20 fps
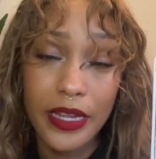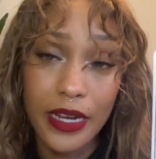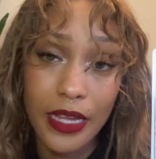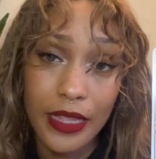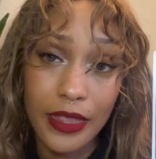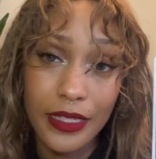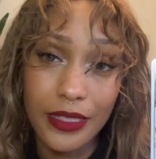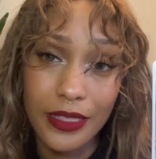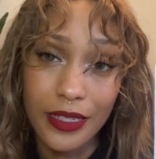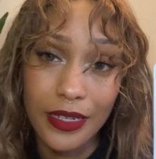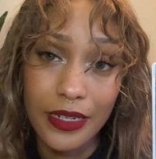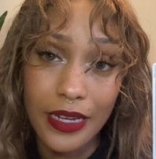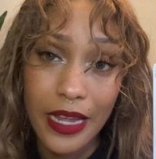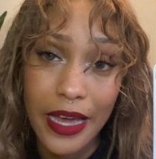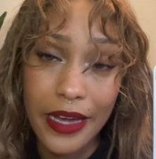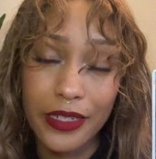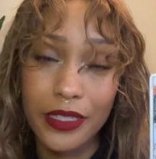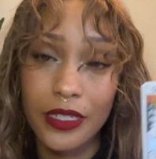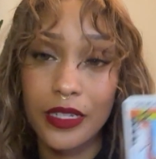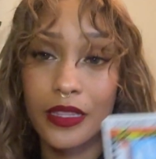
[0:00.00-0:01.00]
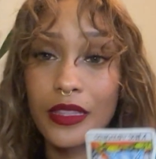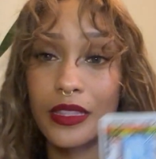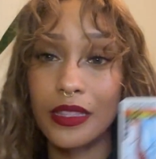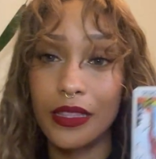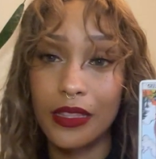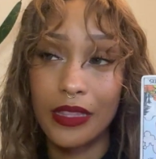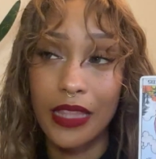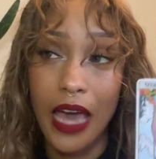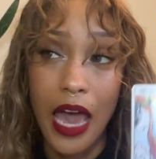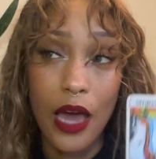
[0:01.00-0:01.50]
in this connection,
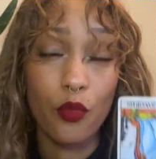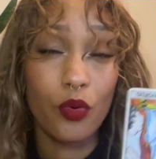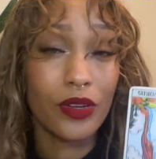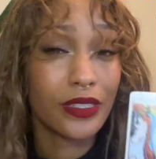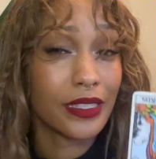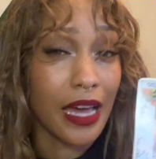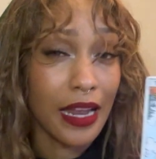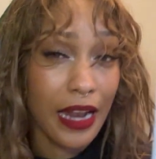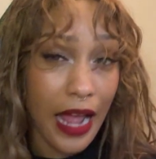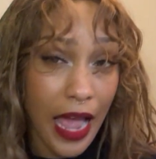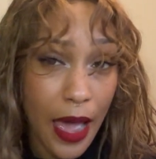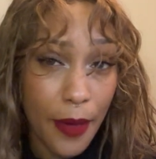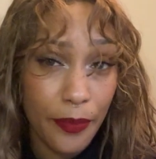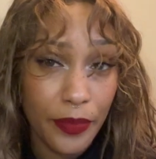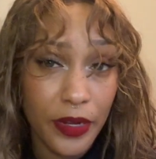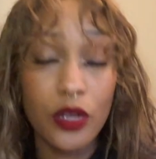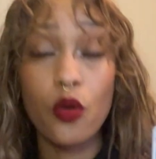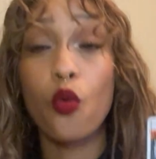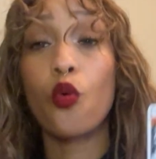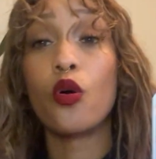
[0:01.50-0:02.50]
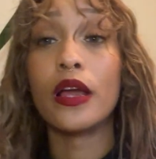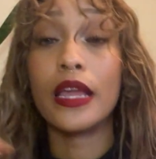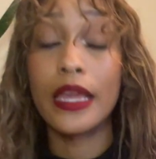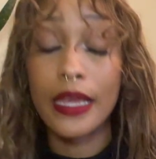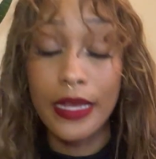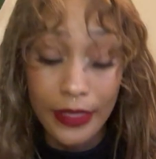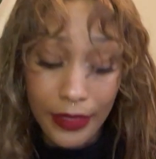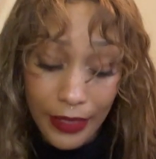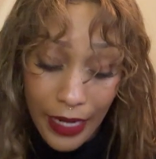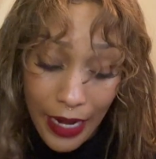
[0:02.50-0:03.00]
that was not happening or
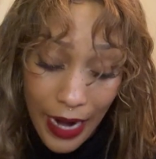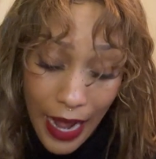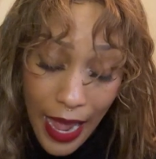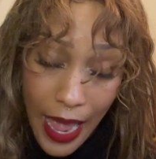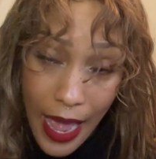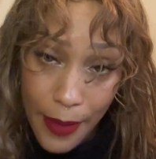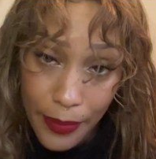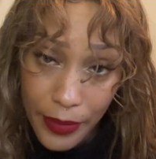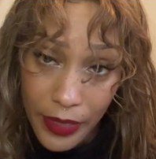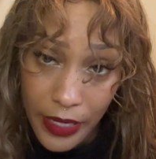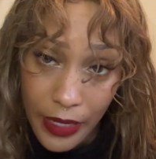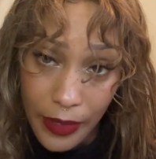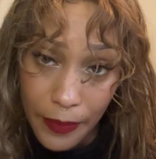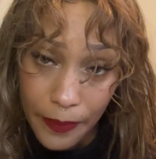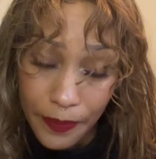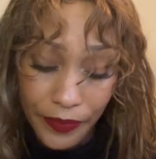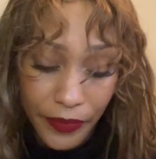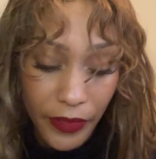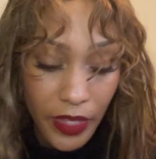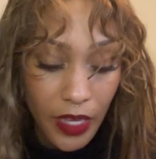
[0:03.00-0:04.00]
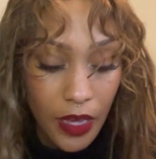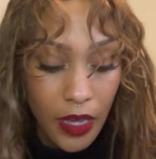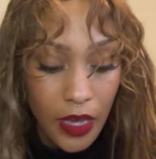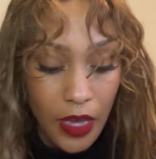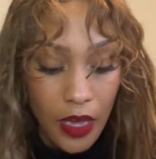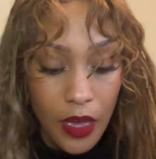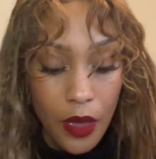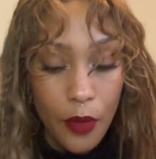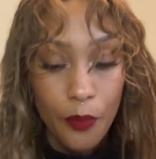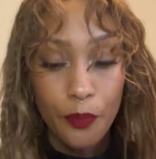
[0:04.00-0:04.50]
is not happening.
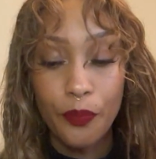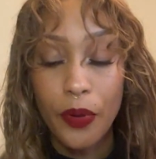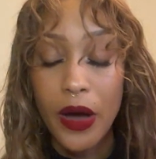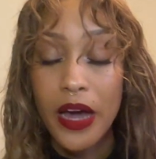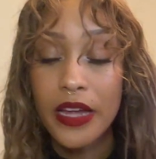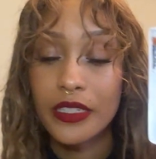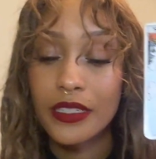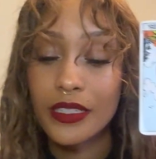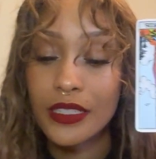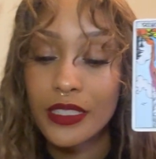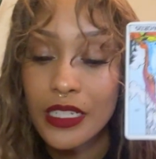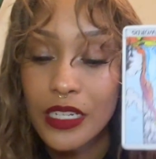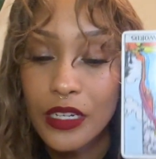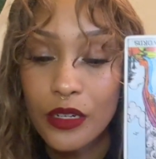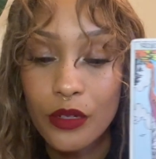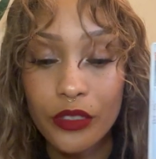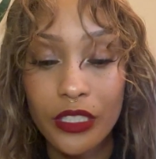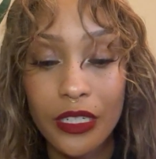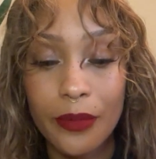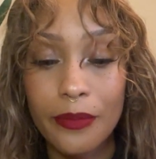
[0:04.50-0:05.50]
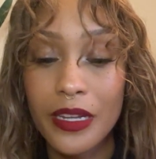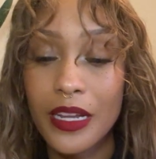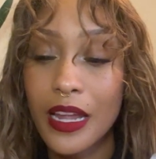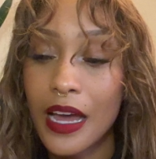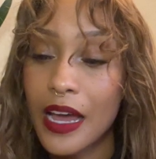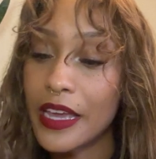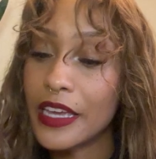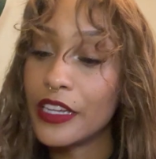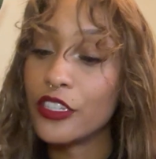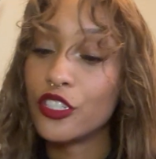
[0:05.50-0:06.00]
But still,
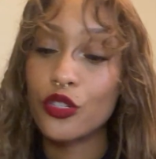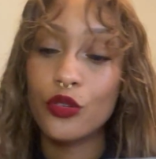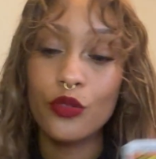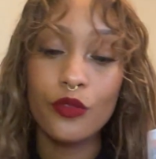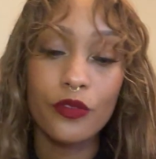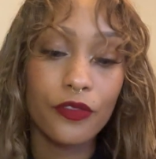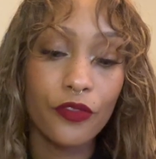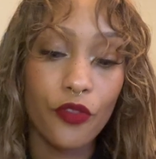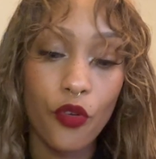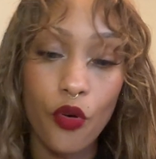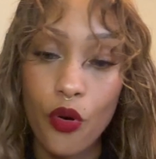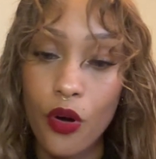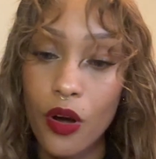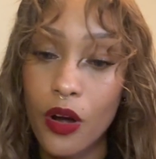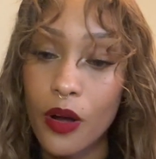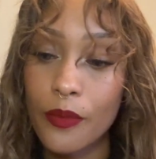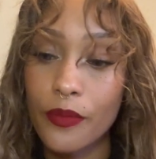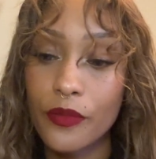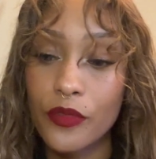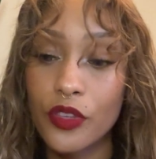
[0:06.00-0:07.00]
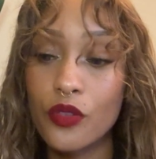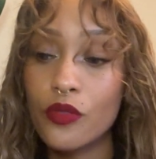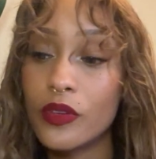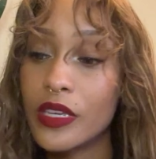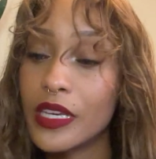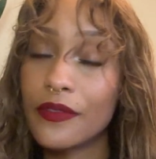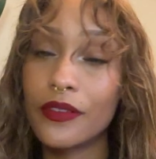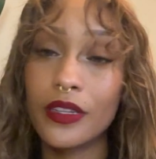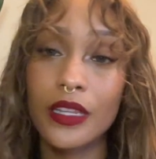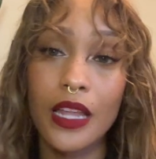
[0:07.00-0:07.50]
Gemini, in true form, you
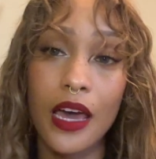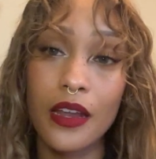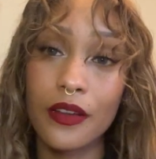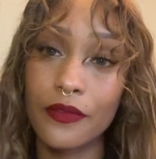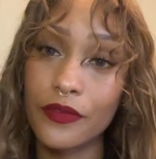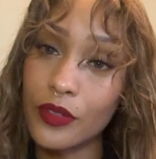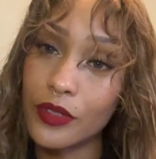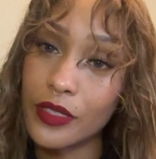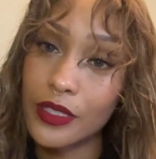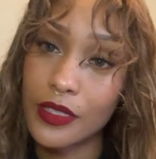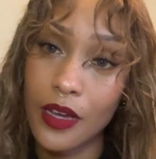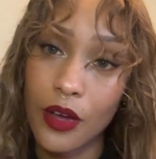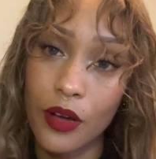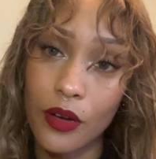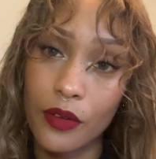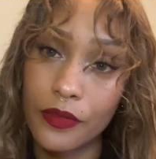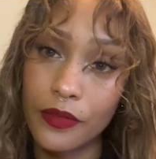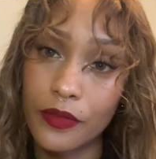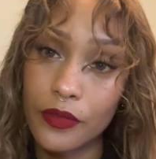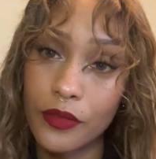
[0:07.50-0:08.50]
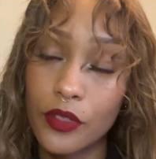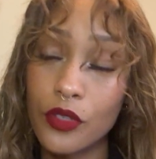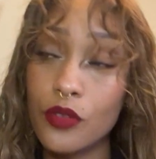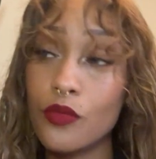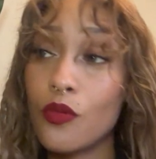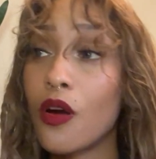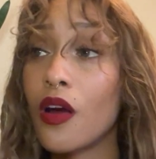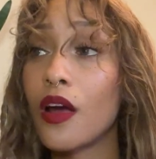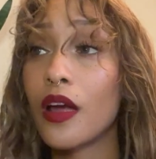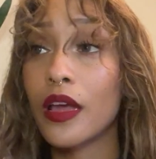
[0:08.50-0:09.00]
give a lot of yourself.
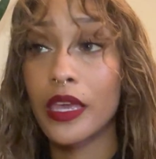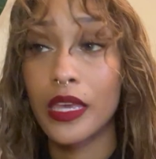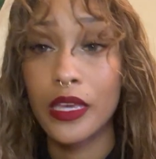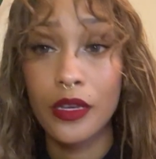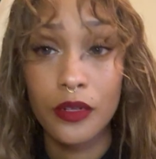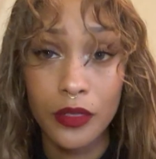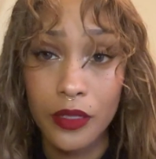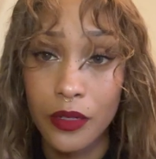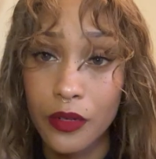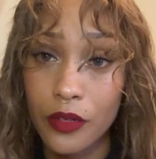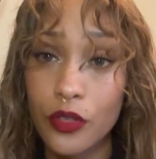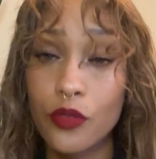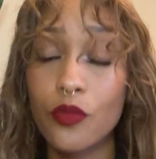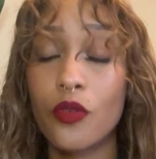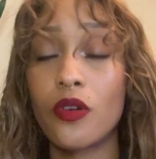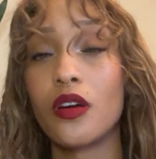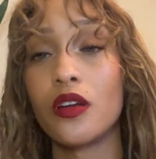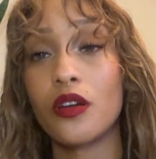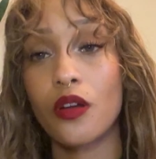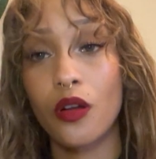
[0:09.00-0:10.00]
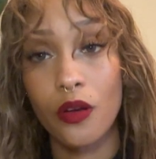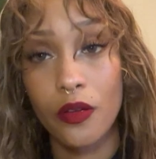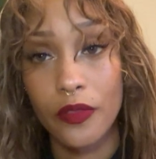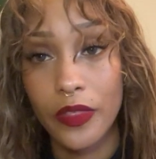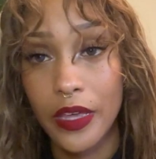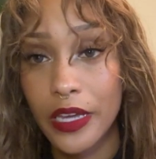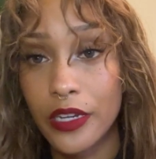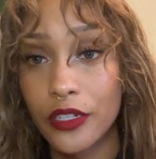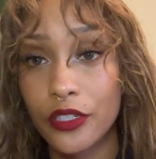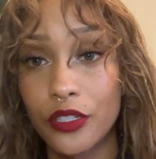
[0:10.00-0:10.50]
You are a healer. You are an earth
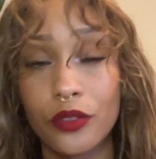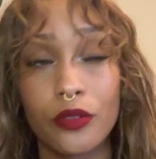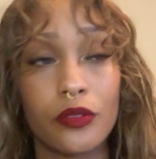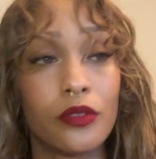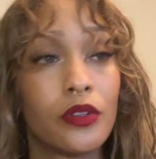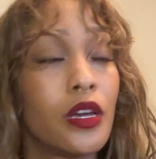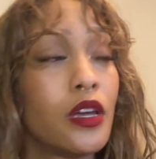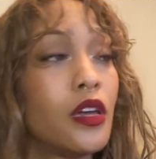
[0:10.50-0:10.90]
angel.